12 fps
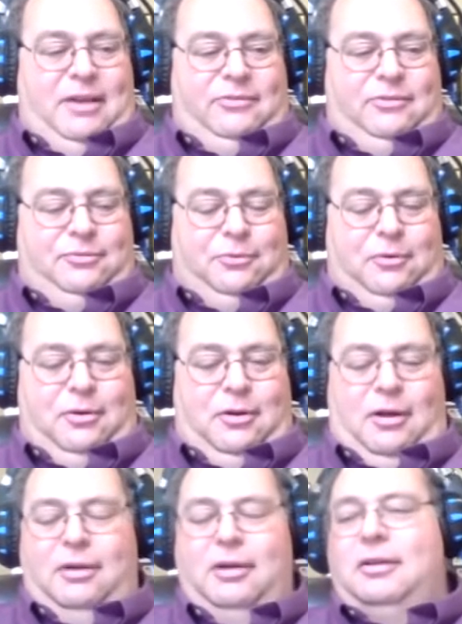But
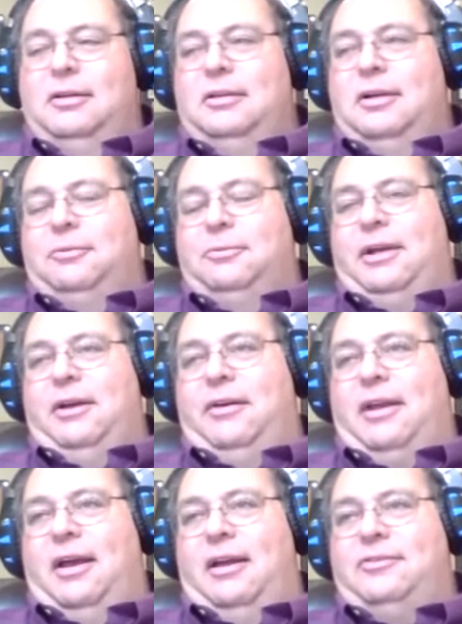
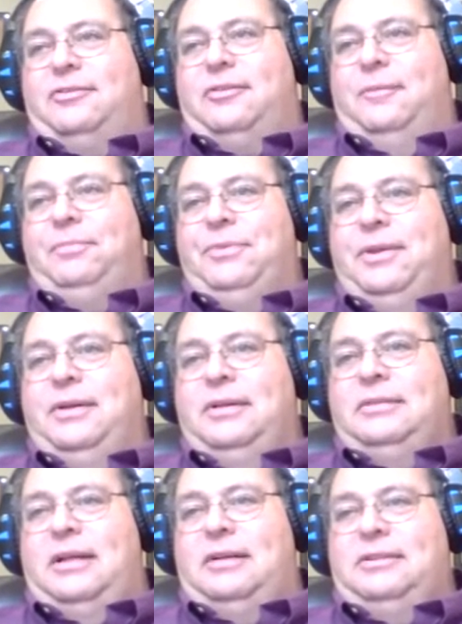it just
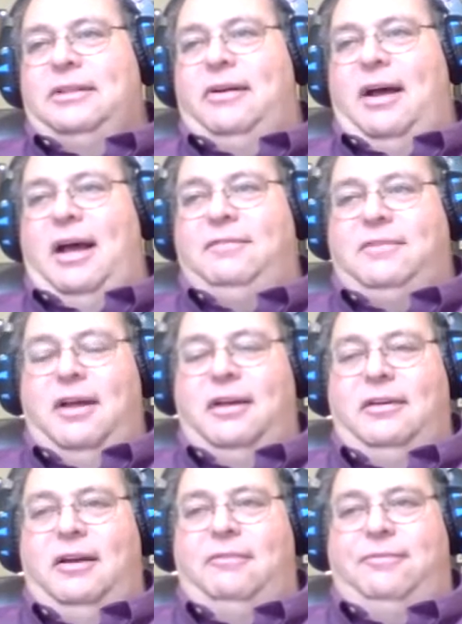seems he, he's
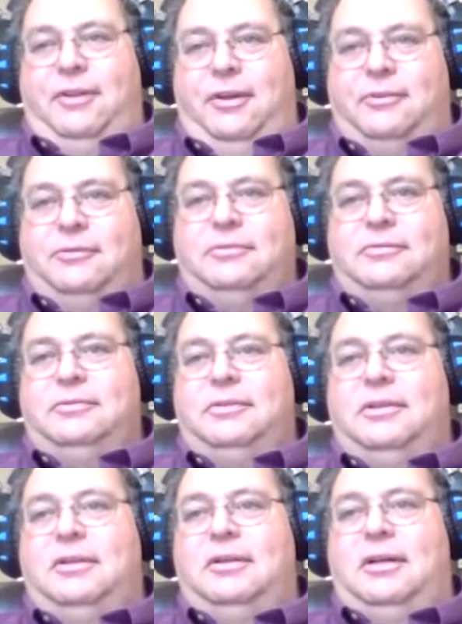claiming
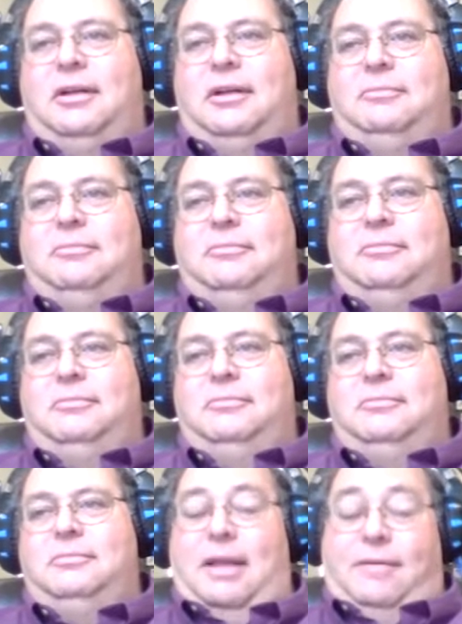that they
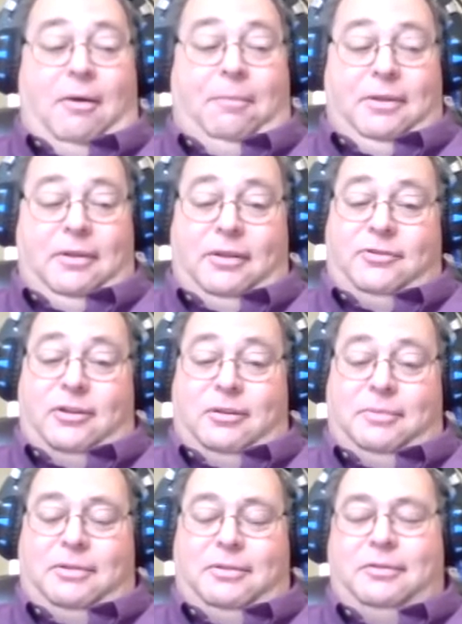tried to
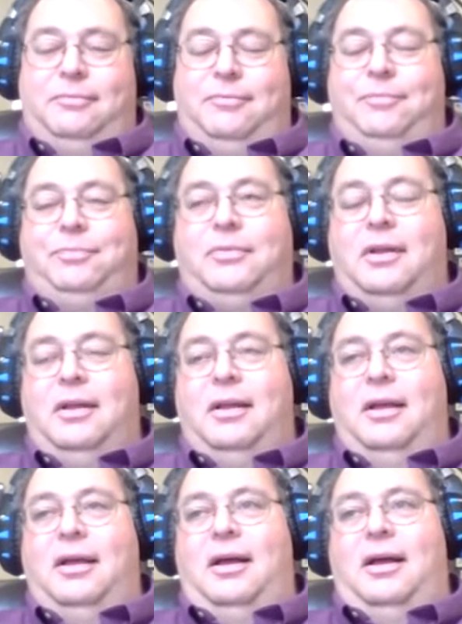engage in a
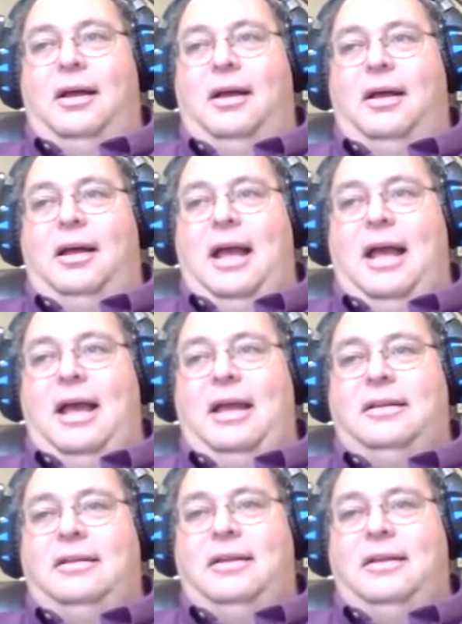fraud to, to